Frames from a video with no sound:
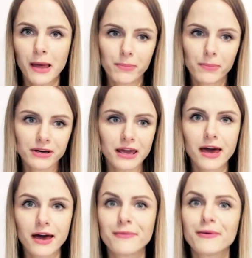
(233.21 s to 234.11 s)
But
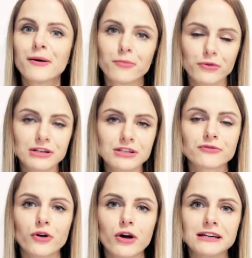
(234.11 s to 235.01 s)
here, British
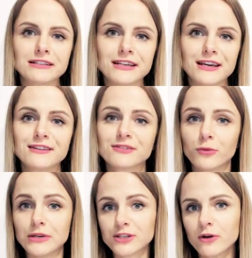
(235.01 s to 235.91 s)
variety, so
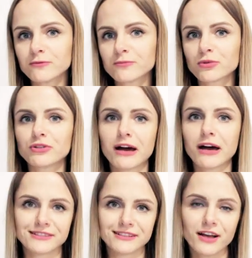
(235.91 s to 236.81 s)
we don't
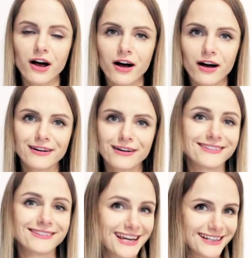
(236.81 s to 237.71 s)
pronounce this R
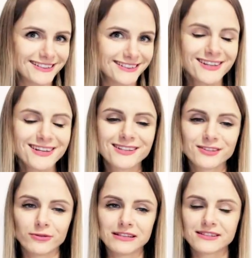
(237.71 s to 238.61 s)
at the end,
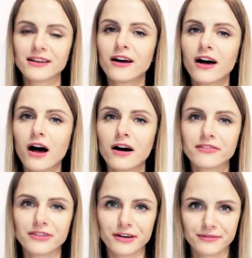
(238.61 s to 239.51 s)
so it's
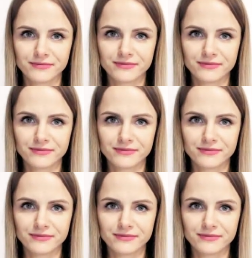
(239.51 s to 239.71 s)
other.